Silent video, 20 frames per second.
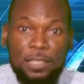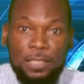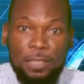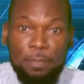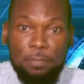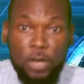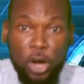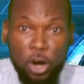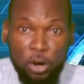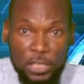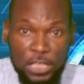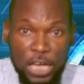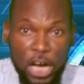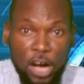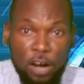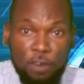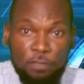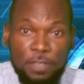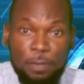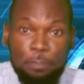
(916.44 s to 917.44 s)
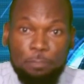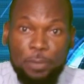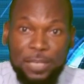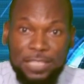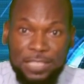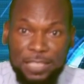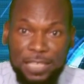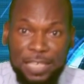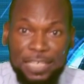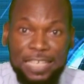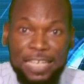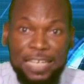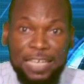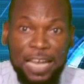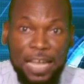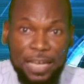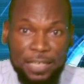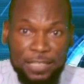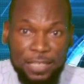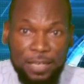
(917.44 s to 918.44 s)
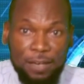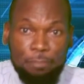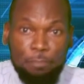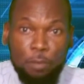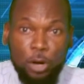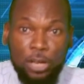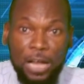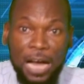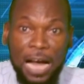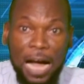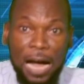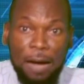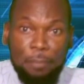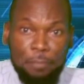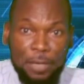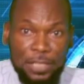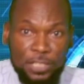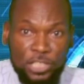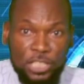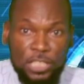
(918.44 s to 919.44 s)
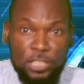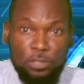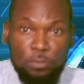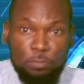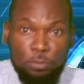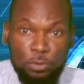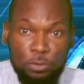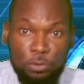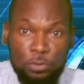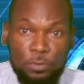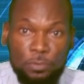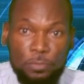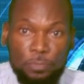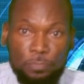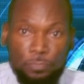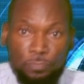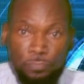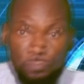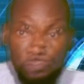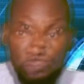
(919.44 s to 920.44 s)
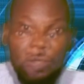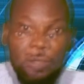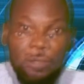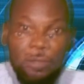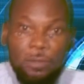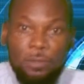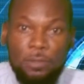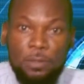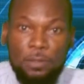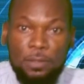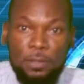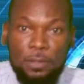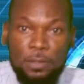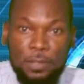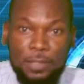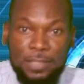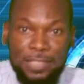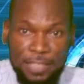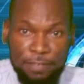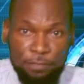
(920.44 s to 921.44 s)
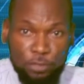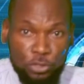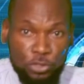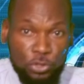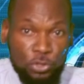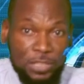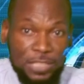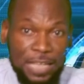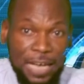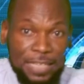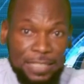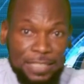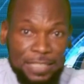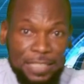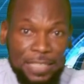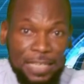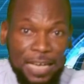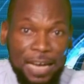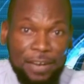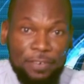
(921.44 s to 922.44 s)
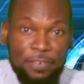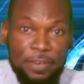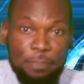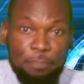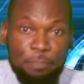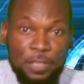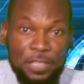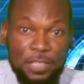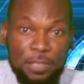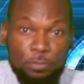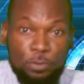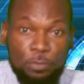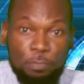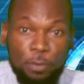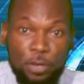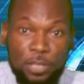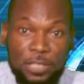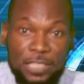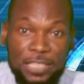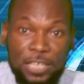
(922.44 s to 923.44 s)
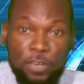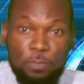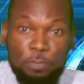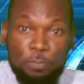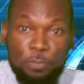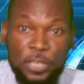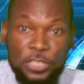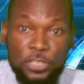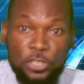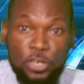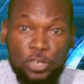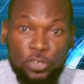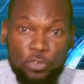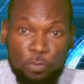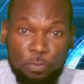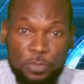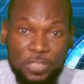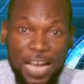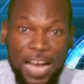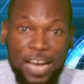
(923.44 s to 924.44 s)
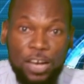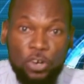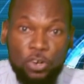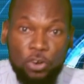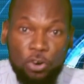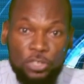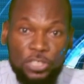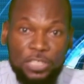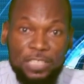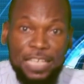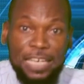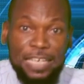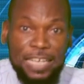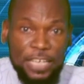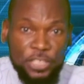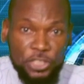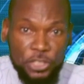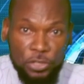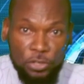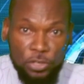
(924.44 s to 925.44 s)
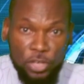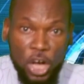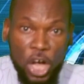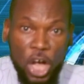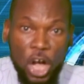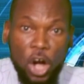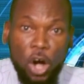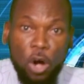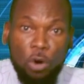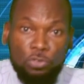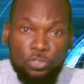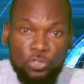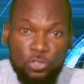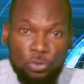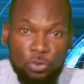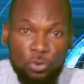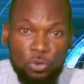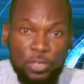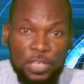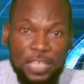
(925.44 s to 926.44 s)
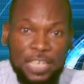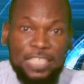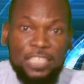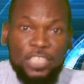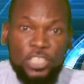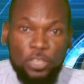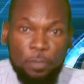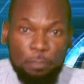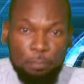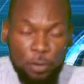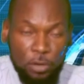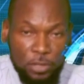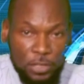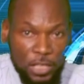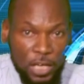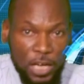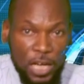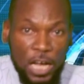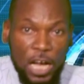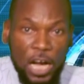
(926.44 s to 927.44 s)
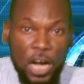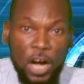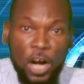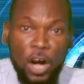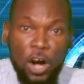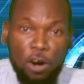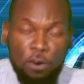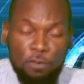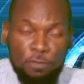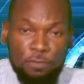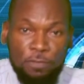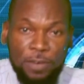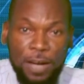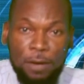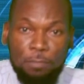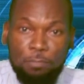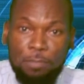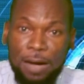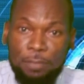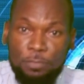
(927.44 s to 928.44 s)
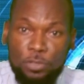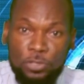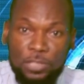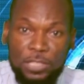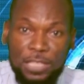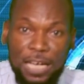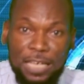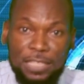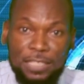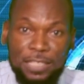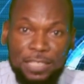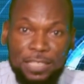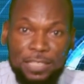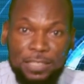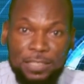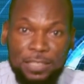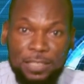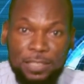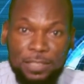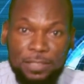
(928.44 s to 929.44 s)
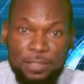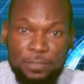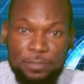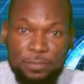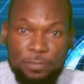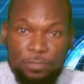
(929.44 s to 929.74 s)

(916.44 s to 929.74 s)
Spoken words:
the not of the president-elect Bola Ahmed Tinubu. Civil society and reputable political pressure groups across the nation also in support of Akpabio's candidacy.